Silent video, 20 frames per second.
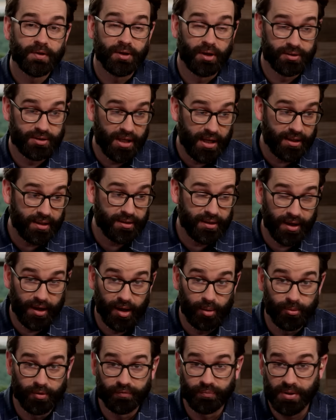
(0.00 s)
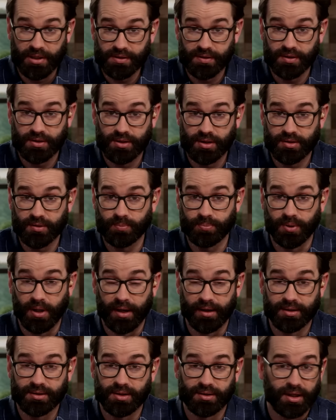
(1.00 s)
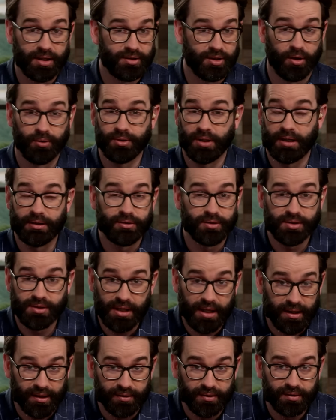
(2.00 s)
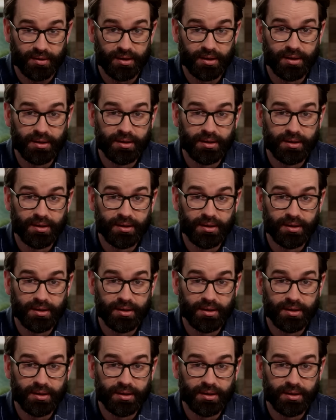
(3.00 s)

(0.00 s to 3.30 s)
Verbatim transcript: are taking the helm of businesses and products that they don't understand.